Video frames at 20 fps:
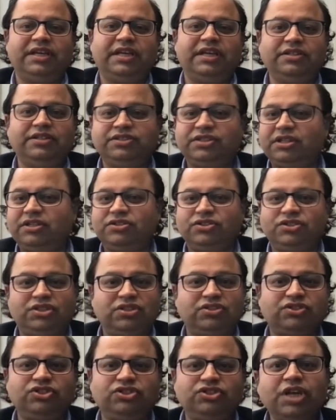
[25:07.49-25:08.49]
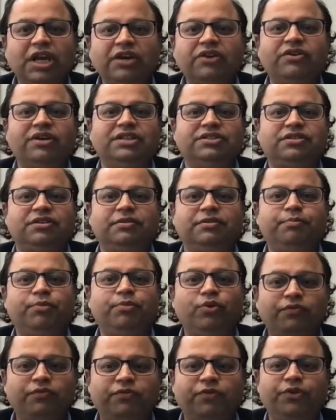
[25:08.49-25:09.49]
And it just, just generates a
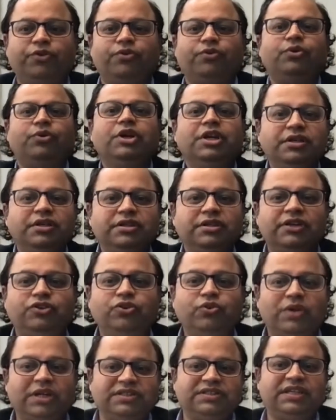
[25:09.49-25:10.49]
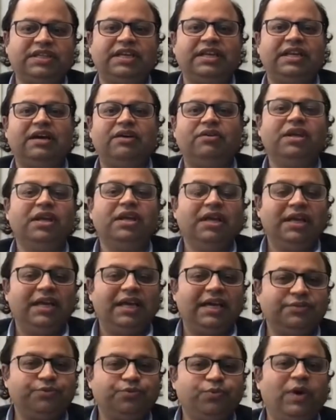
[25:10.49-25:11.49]
report for you that you can send out,
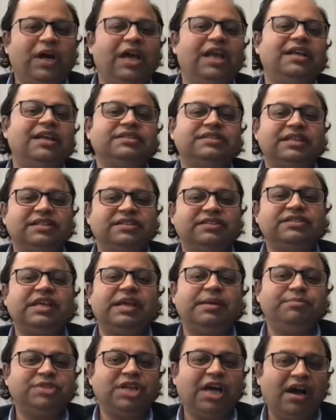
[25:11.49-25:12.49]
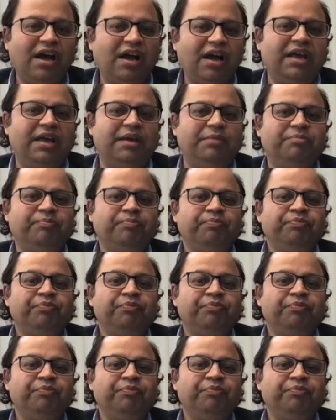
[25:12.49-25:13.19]
as well as at the same time,